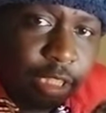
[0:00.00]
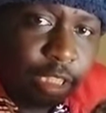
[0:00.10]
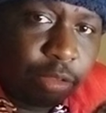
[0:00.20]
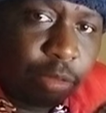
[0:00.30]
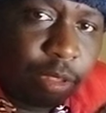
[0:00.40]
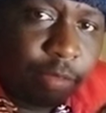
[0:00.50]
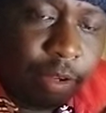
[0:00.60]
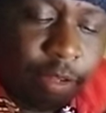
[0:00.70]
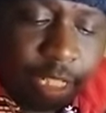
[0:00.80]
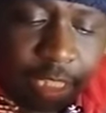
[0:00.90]
NATO was
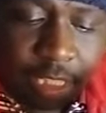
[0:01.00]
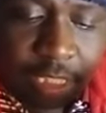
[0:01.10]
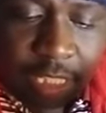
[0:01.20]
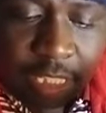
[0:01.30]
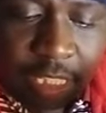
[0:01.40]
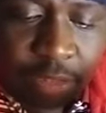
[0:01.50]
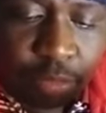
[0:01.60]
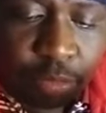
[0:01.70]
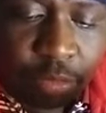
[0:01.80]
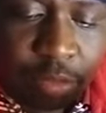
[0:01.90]
founded in the year
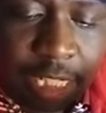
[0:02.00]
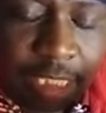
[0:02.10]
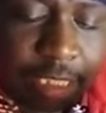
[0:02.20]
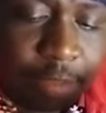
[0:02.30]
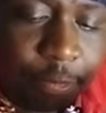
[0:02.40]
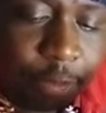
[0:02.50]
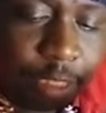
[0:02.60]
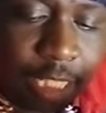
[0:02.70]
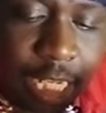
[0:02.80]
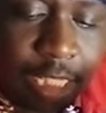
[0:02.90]

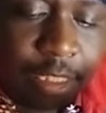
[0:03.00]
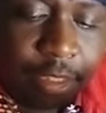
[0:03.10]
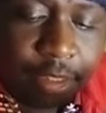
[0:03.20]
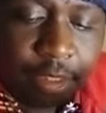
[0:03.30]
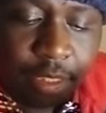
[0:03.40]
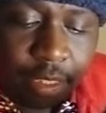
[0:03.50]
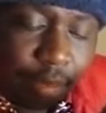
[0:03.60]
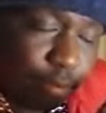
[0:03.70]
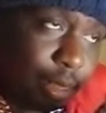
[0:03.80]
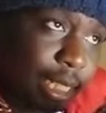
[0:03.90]
1949
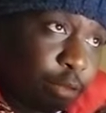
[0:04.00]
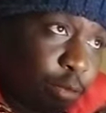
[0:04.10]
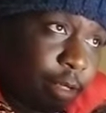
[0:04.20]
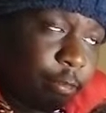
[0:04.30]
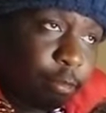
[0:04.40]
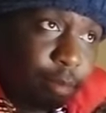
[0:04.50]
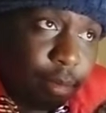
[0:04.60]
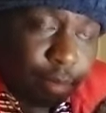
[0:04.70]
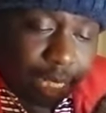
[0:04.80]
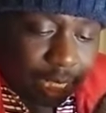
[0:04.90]
by 12
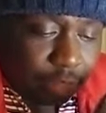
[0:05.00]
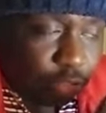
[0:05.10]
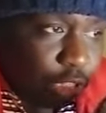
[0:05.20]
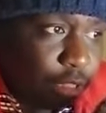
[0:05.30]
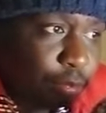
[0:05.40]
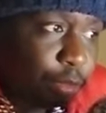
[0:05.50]
member countries,